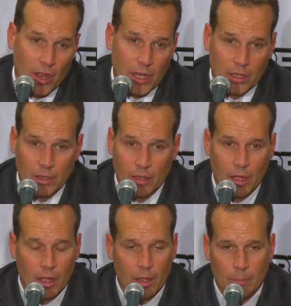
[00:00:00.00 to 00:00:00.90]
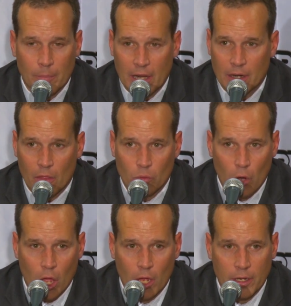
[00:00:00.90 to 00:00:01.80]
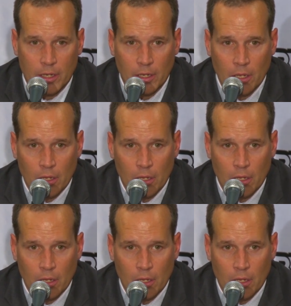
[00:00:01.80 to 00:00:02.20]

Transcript: fighting. Made another run, and